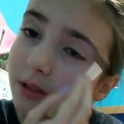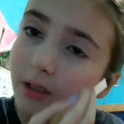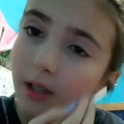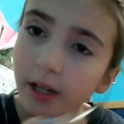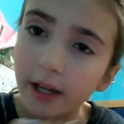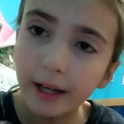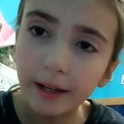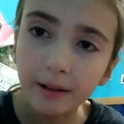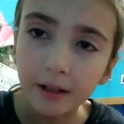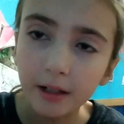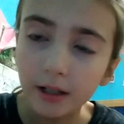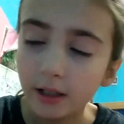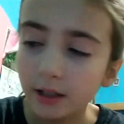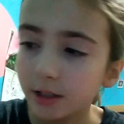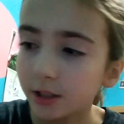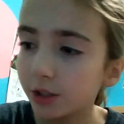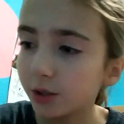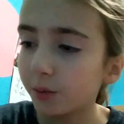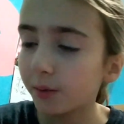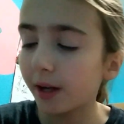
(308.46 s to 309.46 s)
Okay,
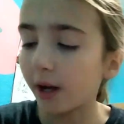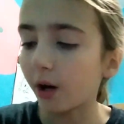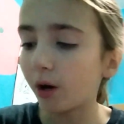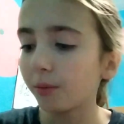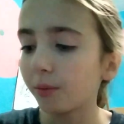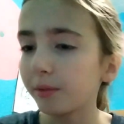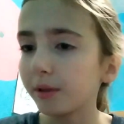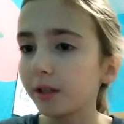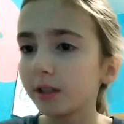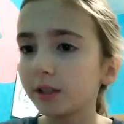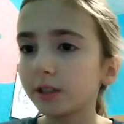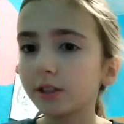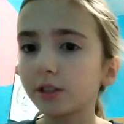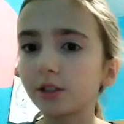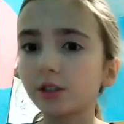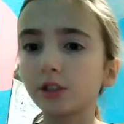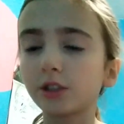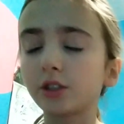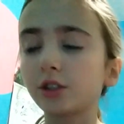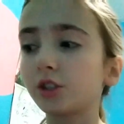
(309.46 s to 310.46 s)
so now I'm gonna
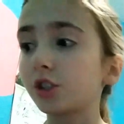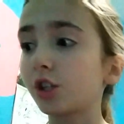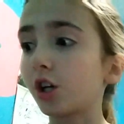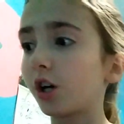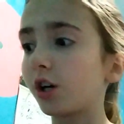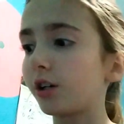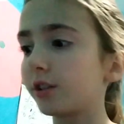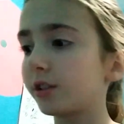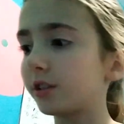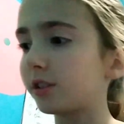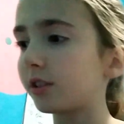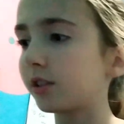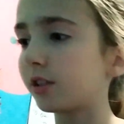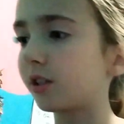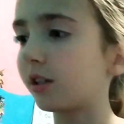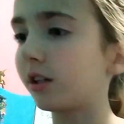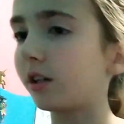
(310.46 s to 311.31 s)
start